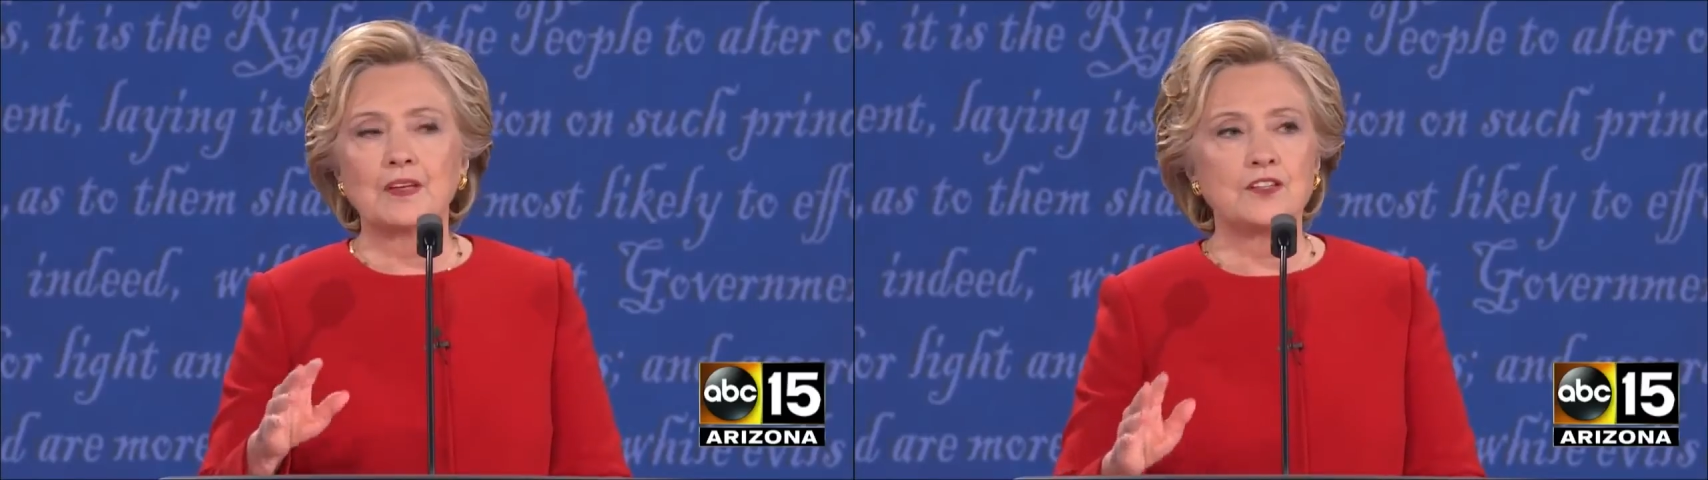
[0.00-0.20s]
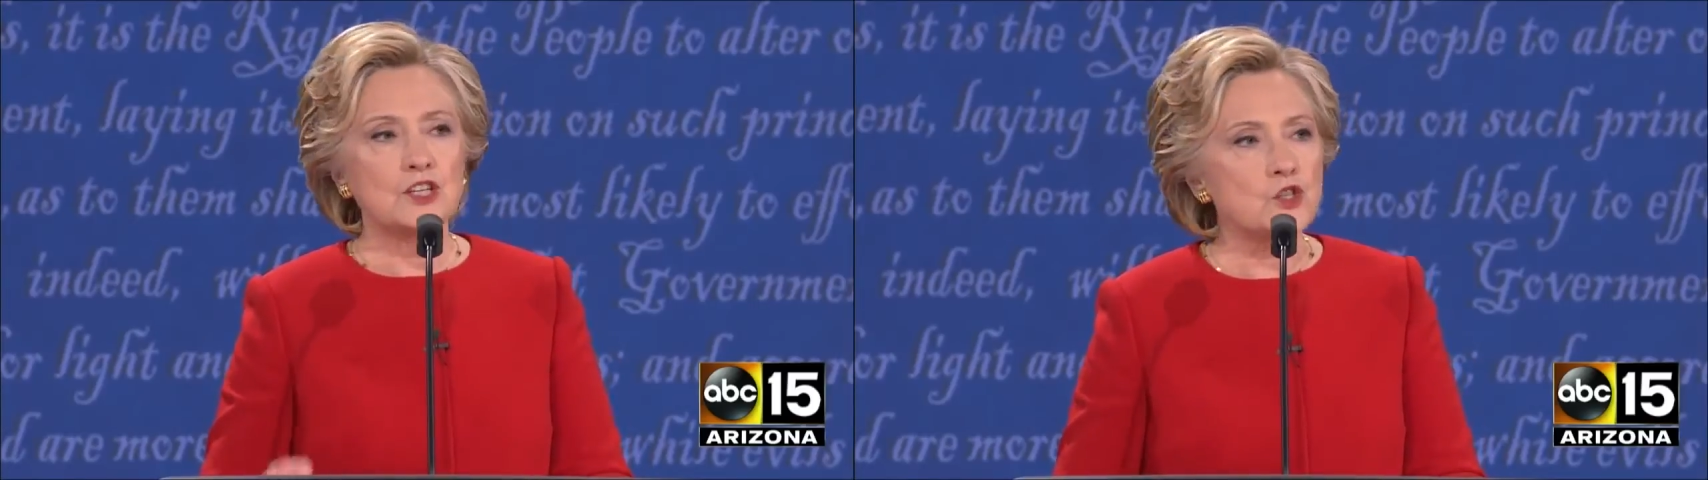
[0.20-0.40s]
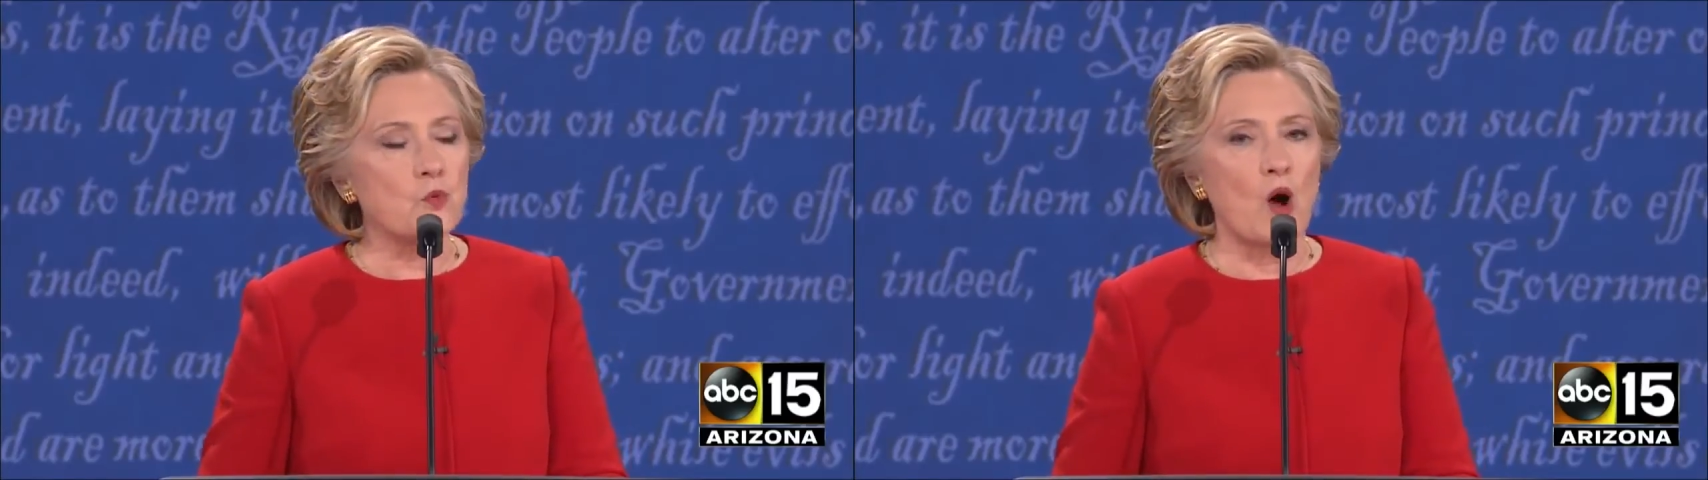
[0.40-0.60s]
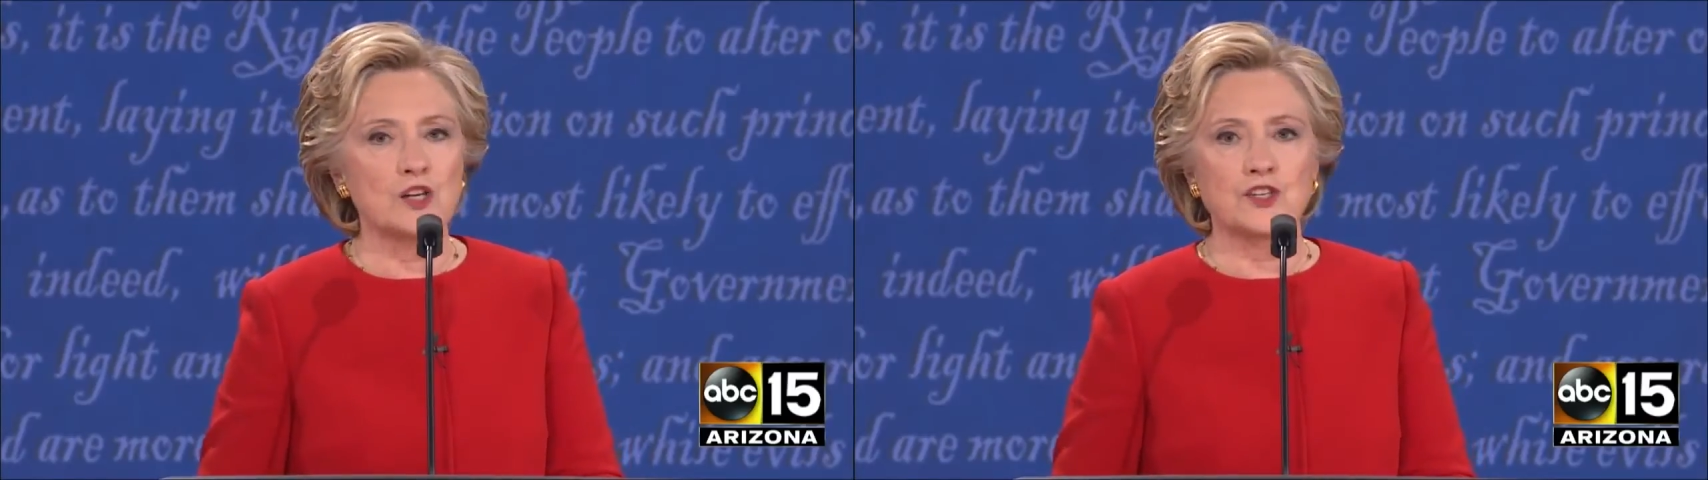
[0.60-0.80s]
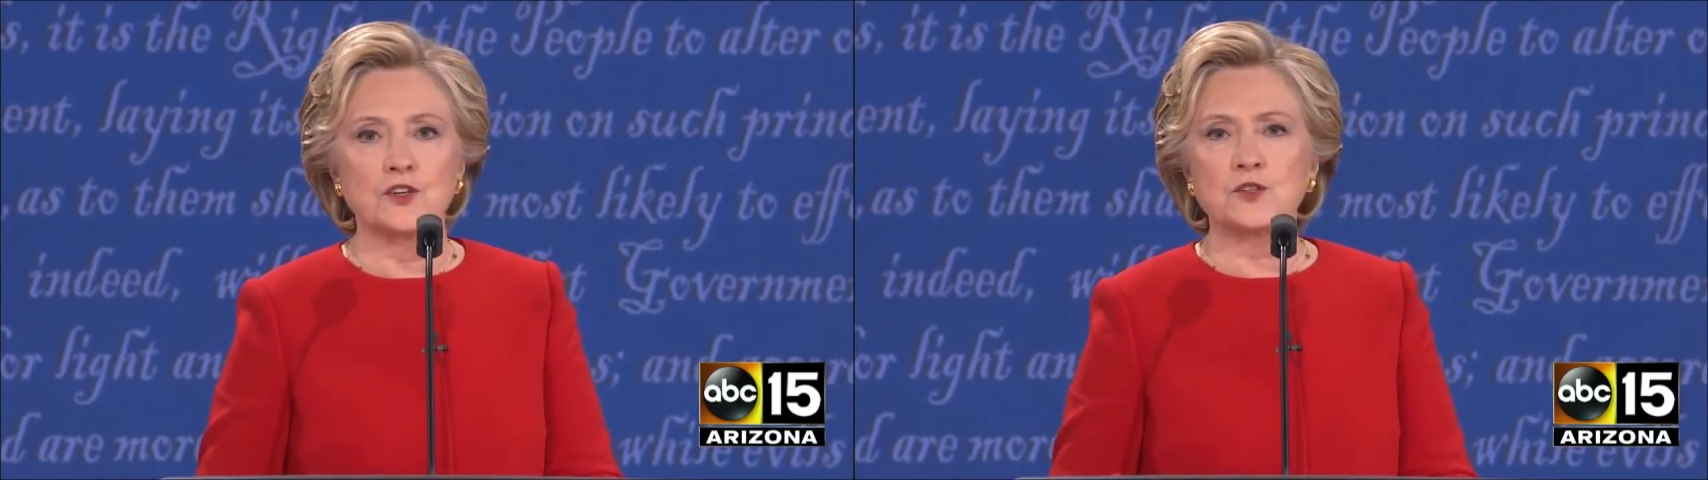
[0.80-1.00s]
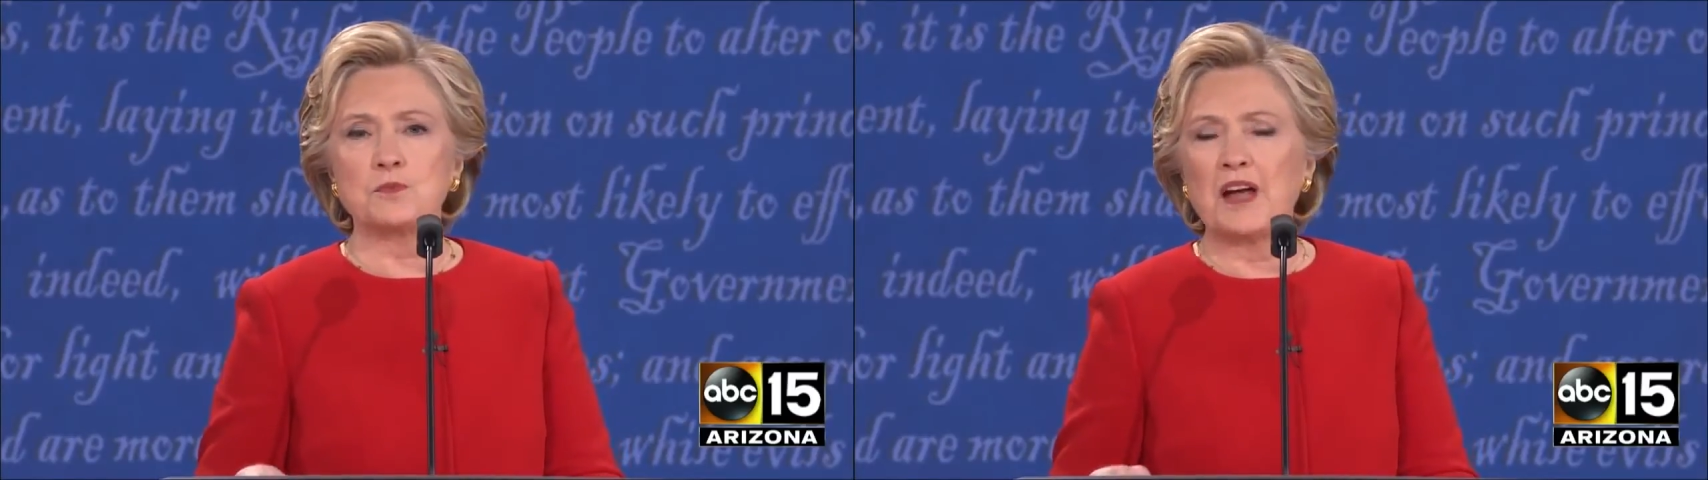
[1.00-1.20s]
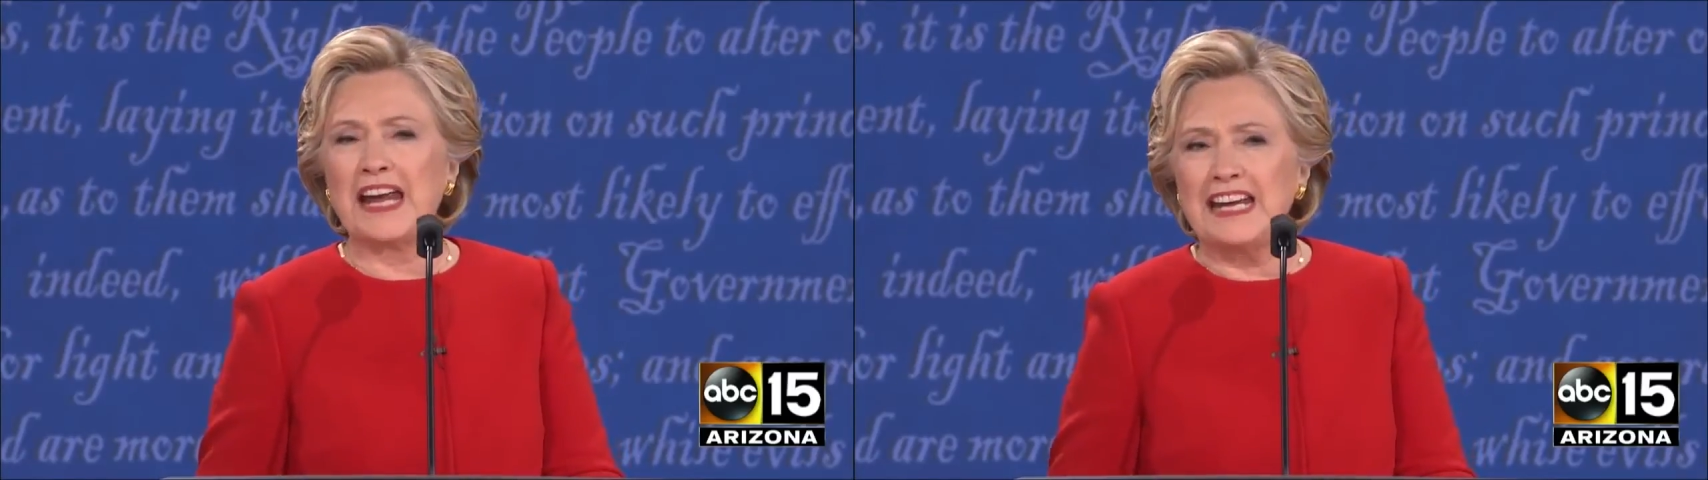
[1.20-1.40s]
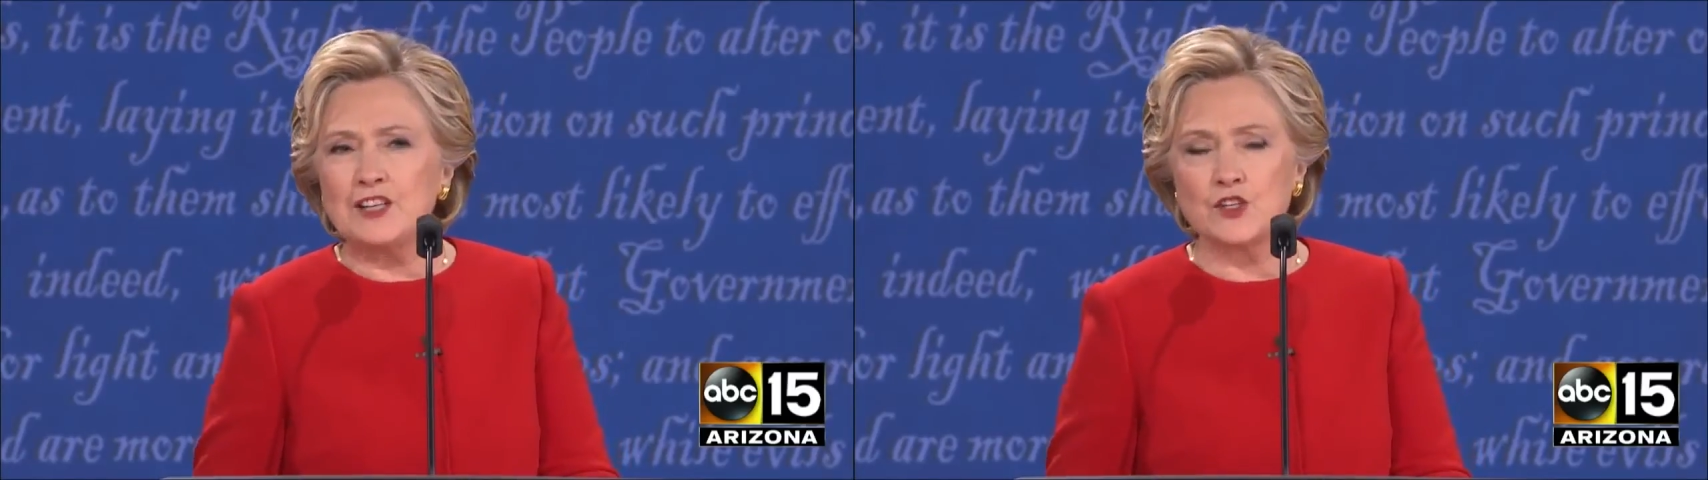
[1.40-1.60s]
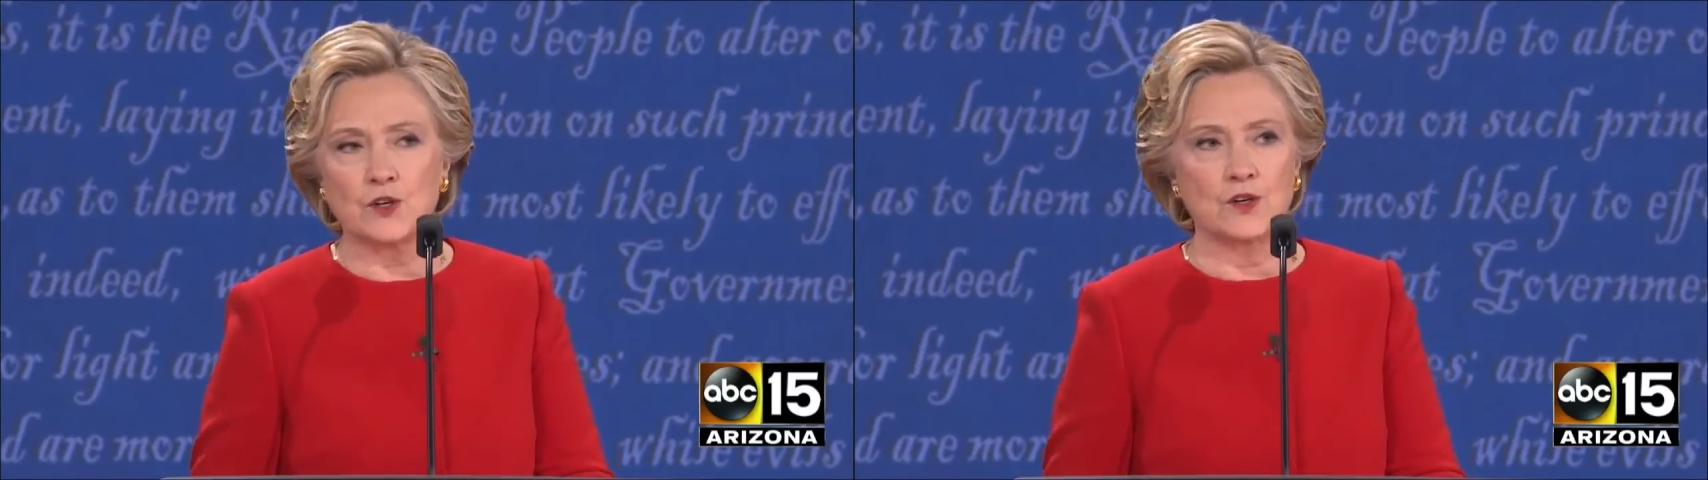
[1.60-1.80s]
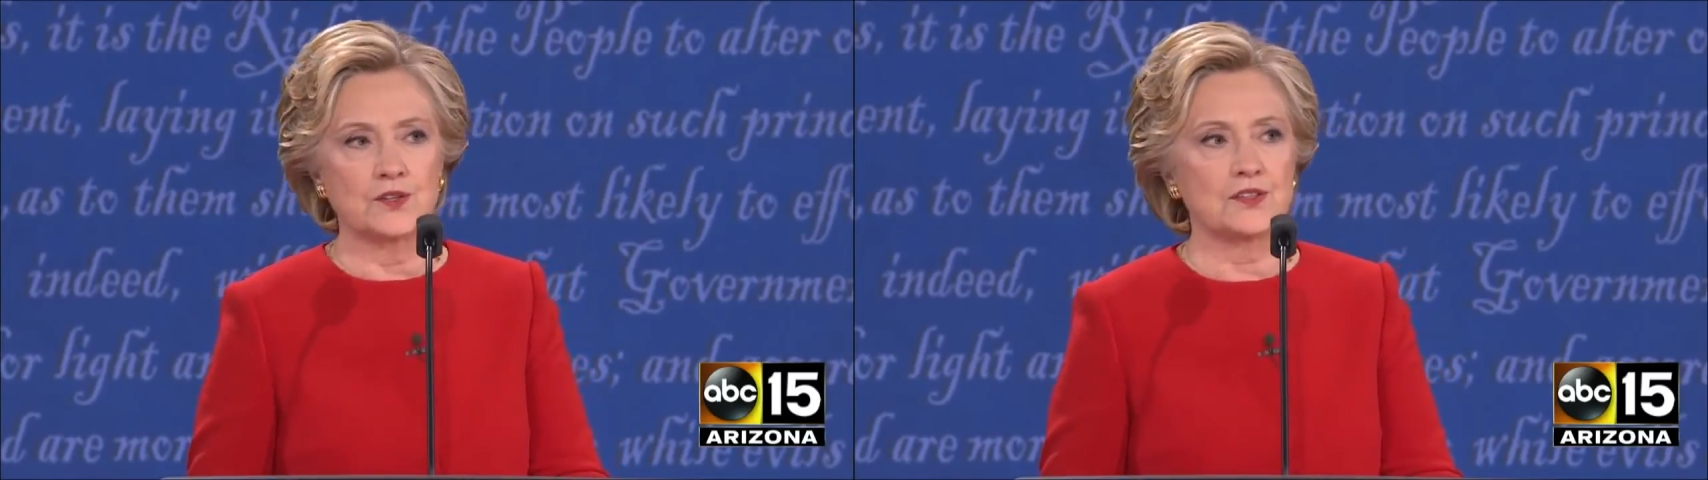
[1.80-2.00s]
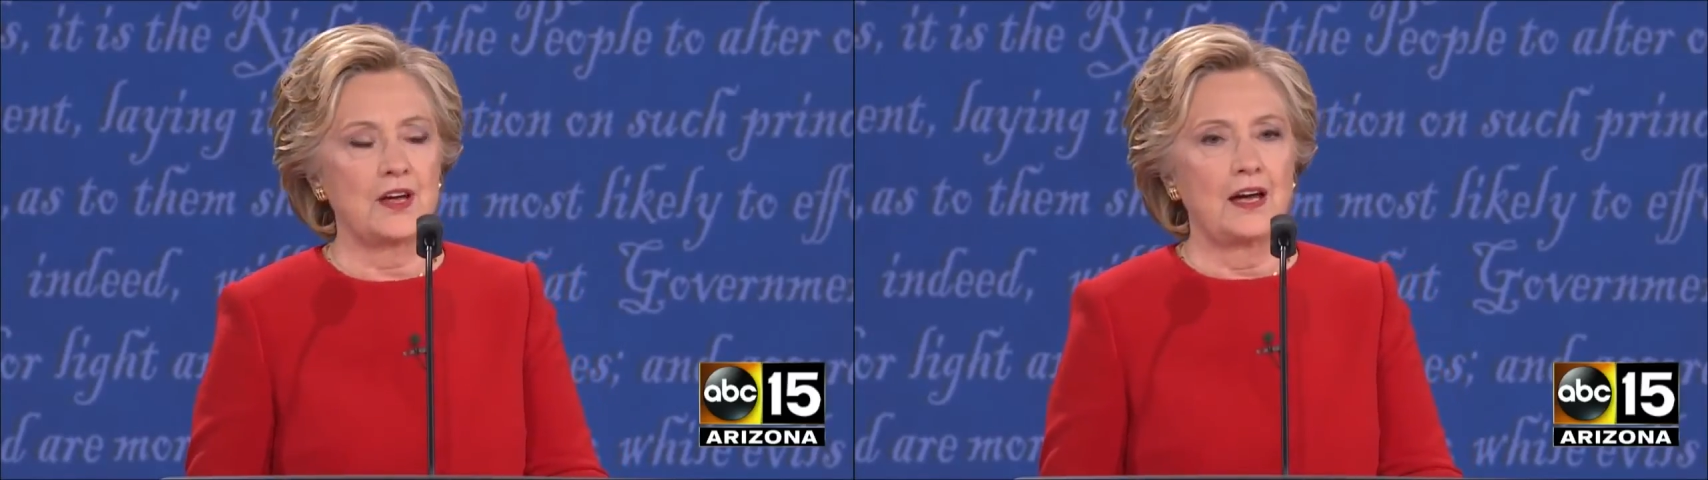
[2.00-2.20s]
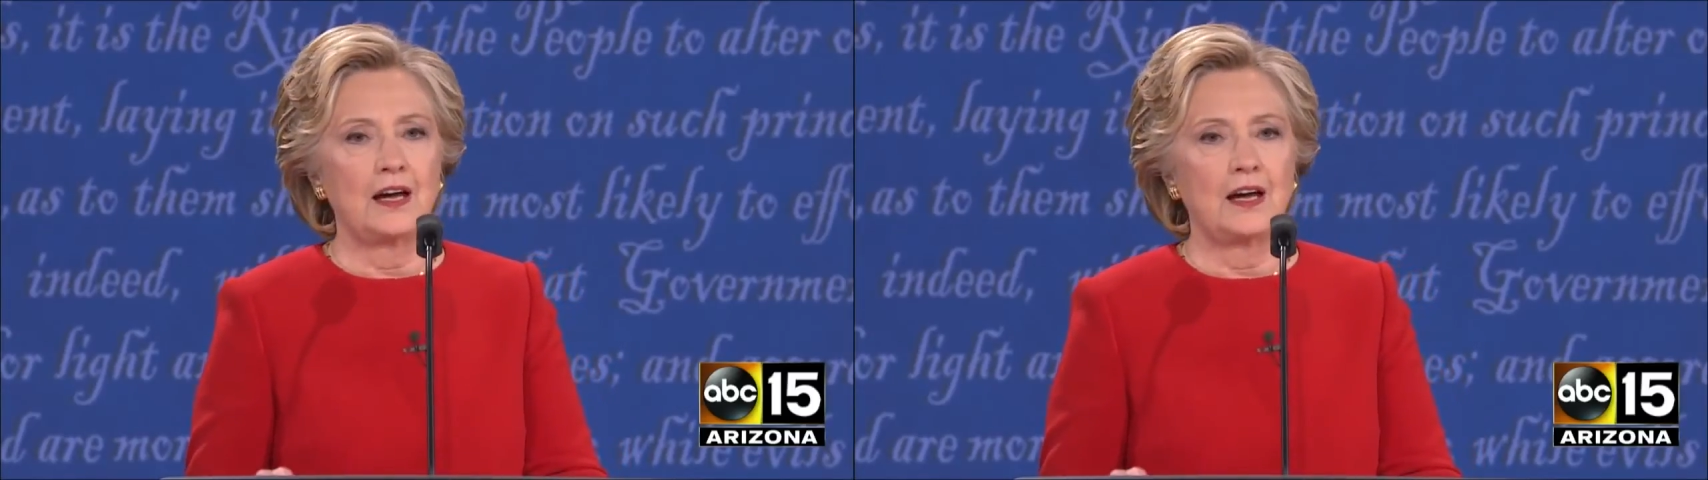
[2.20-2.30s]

dishwashers, painters,